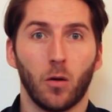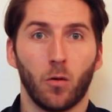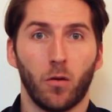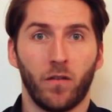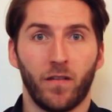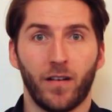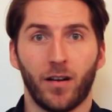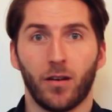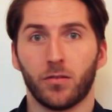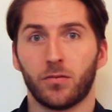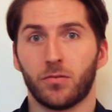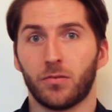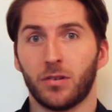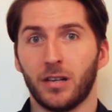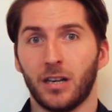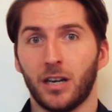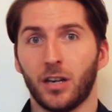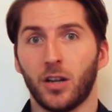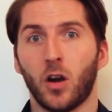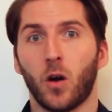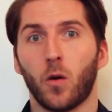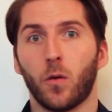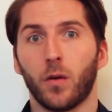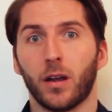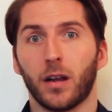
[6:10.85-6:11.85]
without really
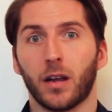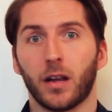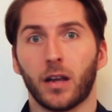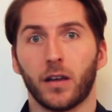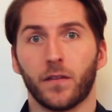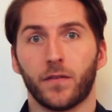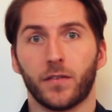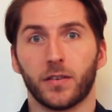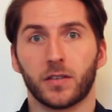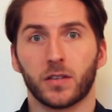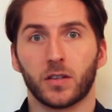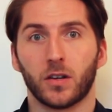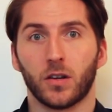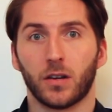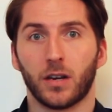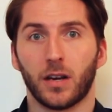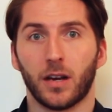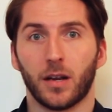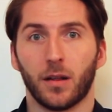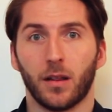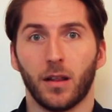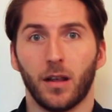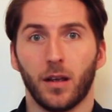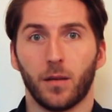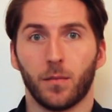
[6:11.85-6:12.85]
knowing if it's going
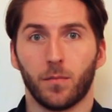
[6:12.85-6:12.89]
to